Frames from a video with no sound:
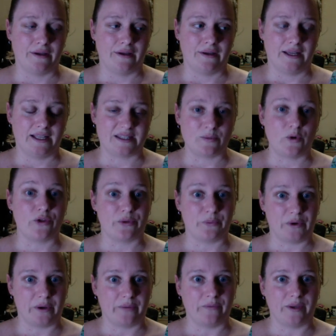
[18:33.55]

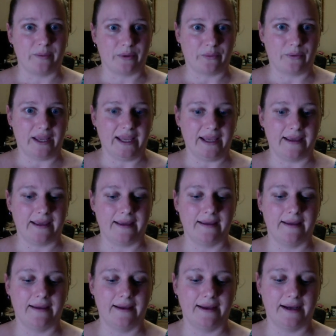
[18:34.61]
one whip a week,
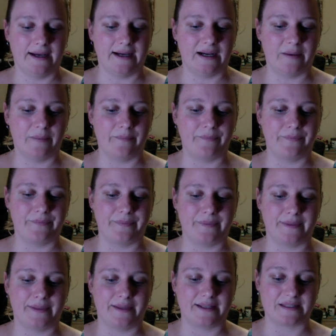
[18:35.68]

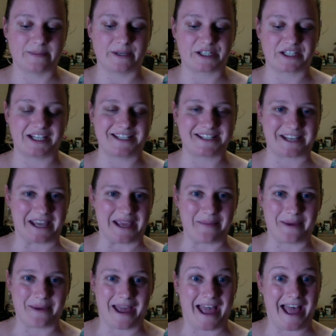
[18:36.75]
especially as I
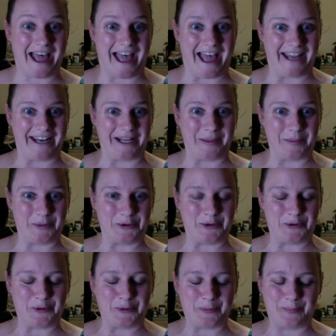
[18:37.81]
keep adding
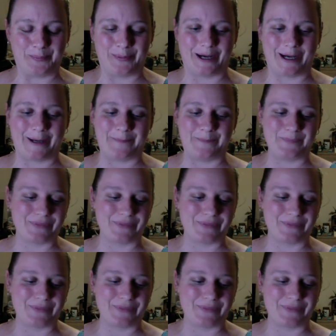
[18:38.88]
more. But